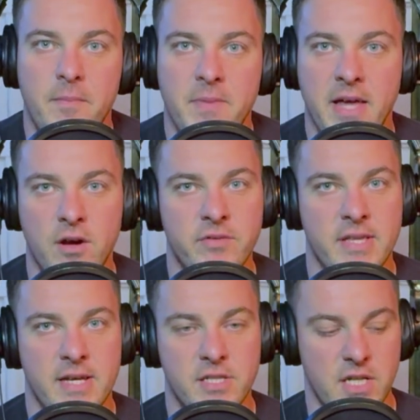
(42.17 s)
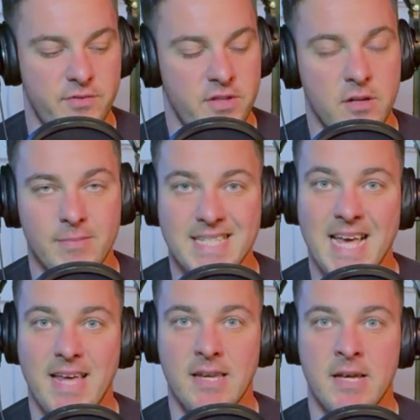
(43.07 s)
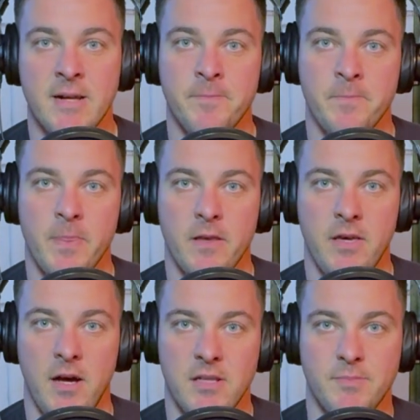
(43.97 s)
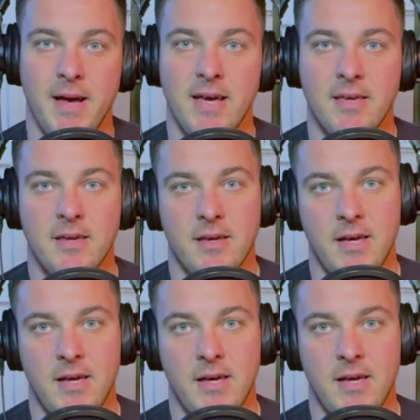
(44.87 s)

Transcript: head over there, search for the number 10 Yards Back,